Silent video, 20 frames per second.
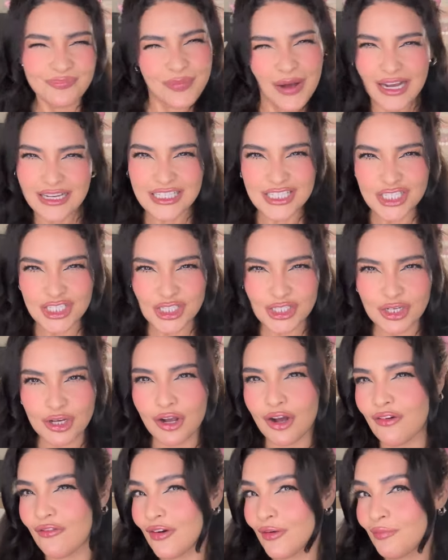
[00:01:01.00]
punch
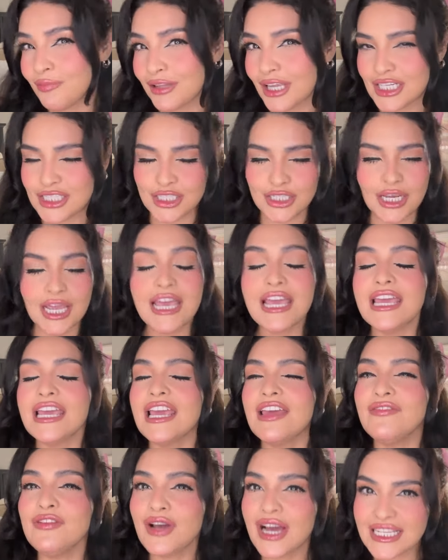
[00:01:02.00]
of a blush.
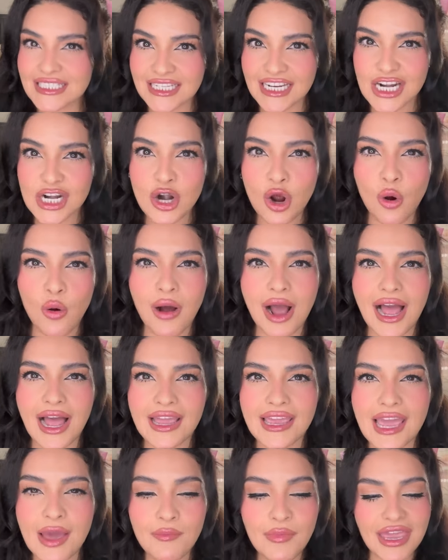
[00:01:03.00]
If you guys didn't know,
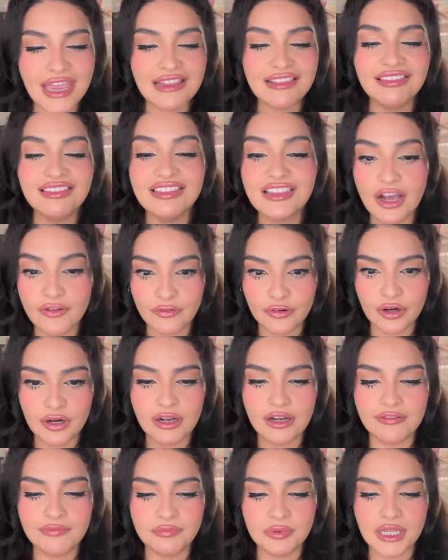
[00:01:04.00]
I am a lover
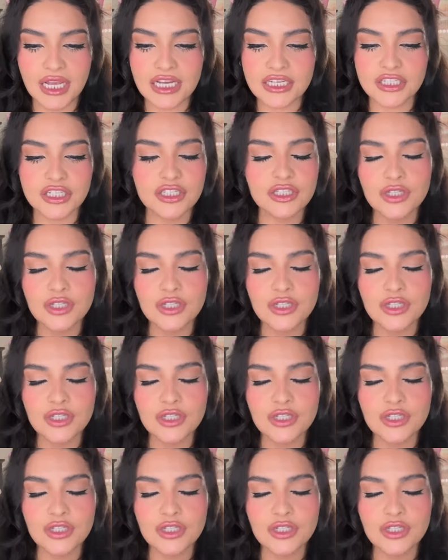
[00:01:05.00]
of blush.